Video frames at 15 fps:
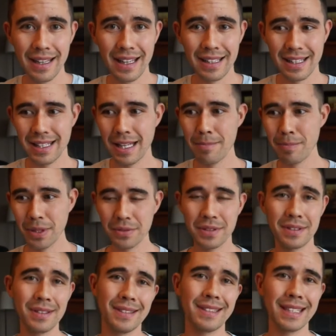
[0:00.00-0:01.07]
and then they built
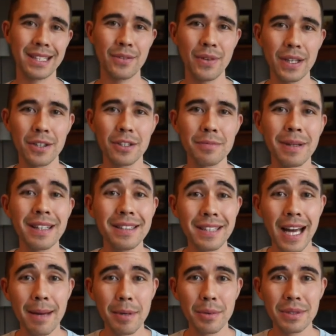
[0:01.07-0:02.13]
it to six figures by the
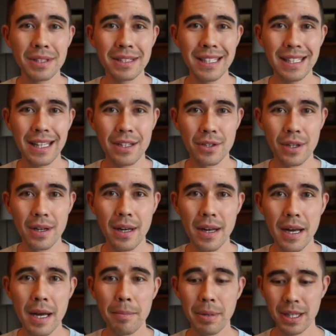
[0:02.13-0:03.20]
time I was a teenager,
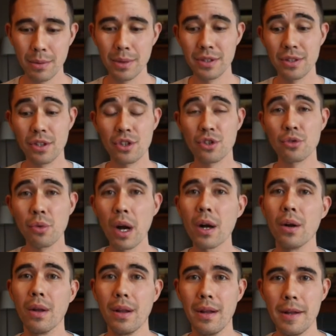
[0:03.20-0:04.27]
but it was a
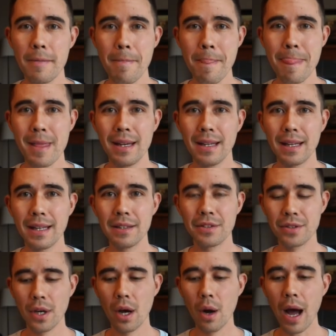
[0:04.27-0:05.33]
struggle. And
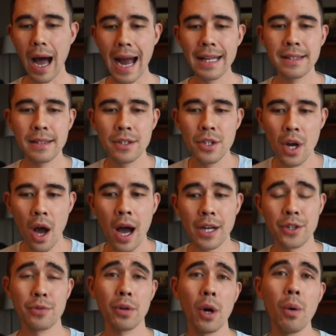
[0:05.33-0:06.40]
so I did
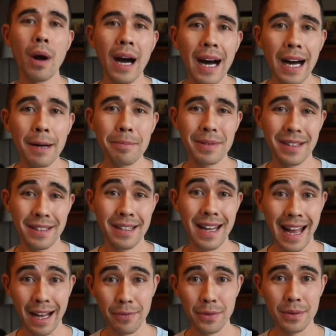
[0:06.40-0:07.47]
not grow up in an
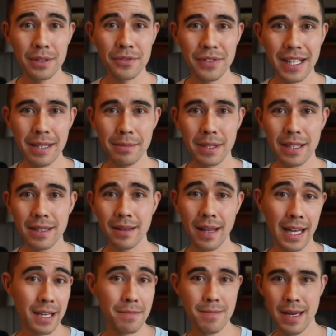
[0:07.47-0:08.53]
affluent family,
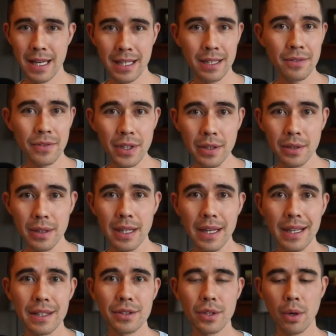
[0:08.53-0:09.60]
like many of you.
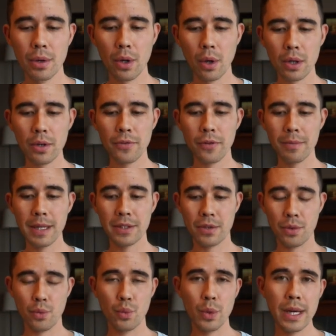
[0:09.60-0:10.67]
So in order for me
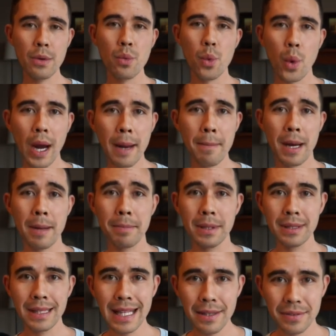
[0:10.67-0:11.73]
to rewrite my
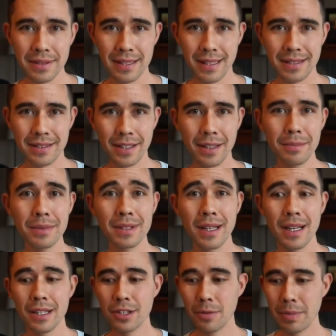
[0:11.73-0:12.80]
belief systems,
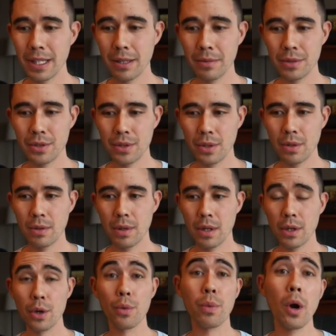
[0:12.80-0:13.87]
to be able
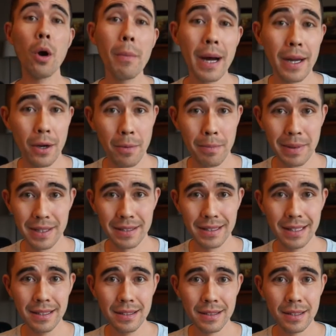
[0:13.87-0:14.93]
to grow my own
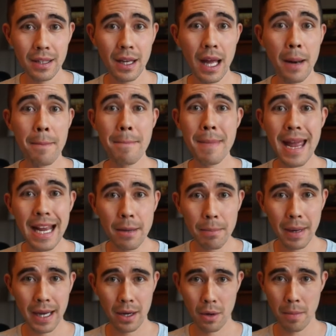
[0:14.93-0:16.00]
business and make
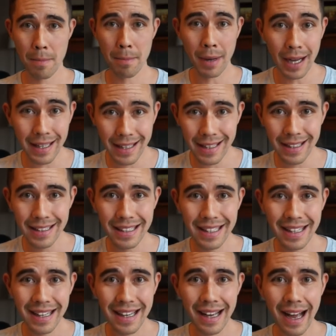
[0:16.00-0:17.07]
my own money,
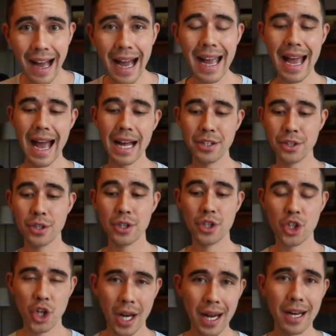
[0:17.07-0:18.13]
I had to
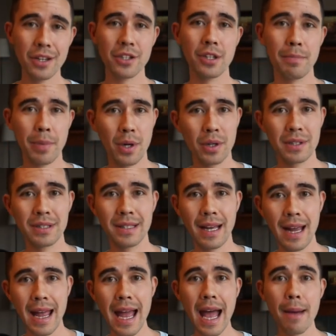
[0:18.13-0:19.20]
change the person
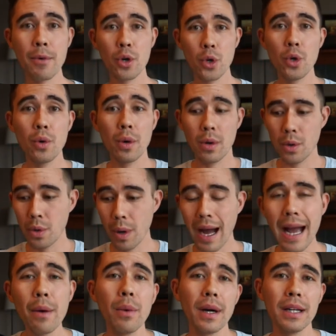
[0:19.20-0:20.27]
I am, who, who
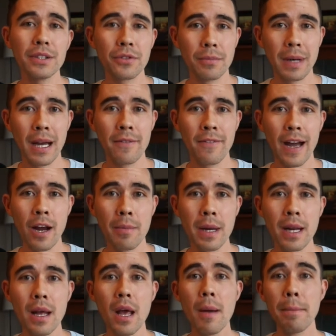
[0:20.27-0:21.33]
I was from my
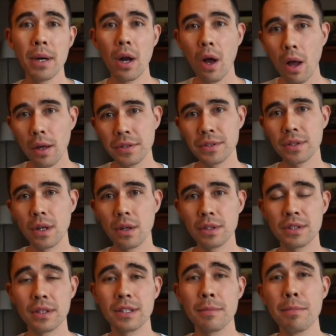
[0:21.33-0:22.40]
environment, but also
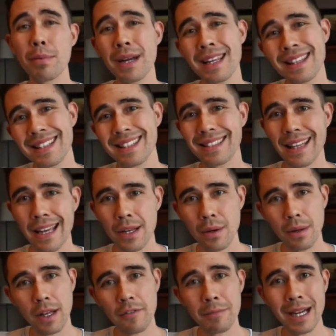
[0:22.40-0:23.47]
start to break the
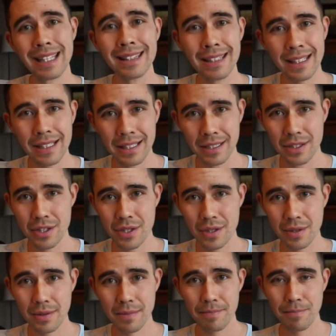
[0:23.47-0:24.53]
cycle of my
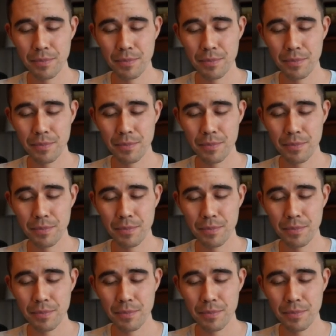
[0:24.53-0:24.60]
lineage.